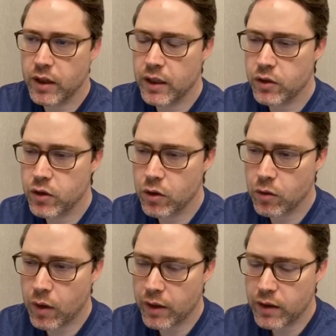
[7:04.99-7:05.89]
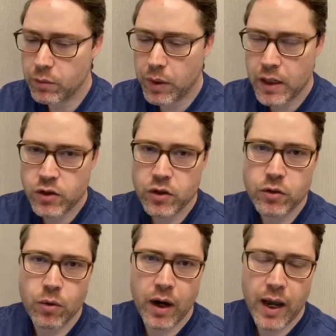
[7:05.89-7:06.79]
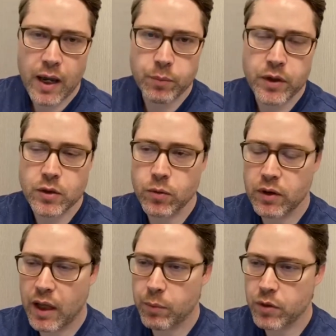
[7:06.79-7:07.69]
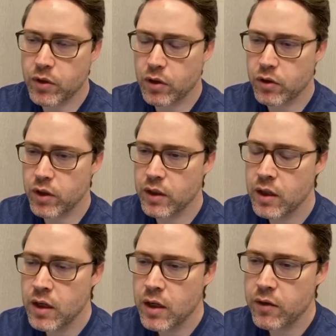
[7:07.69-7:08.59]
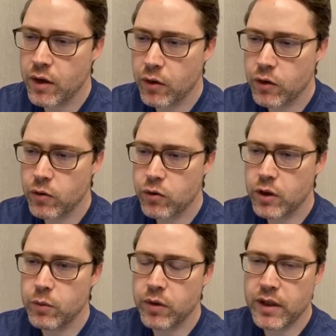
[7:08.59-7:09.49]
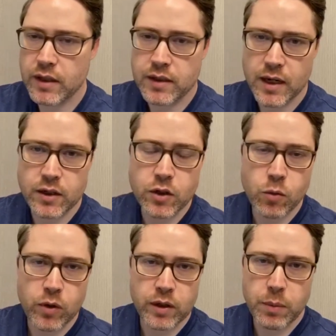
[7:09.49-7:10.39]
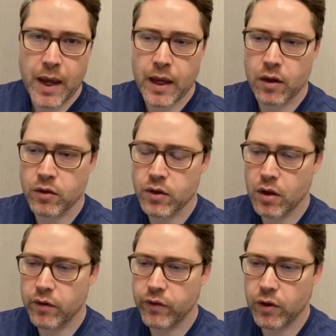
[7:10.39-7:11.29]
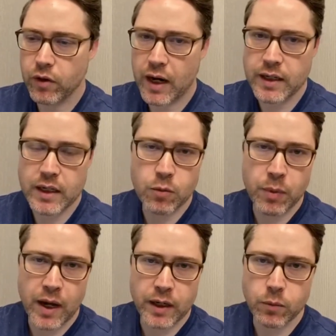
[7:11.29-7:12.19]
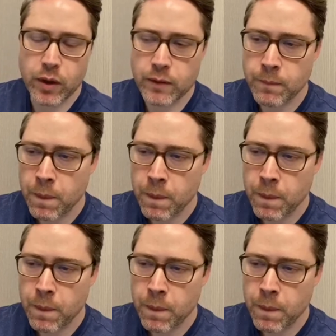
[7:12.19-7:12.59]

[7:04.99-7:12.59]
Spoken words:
And so I think patients who are happiest with liposuction, they are usually within 10 to 20 pounds of their ideal body weight.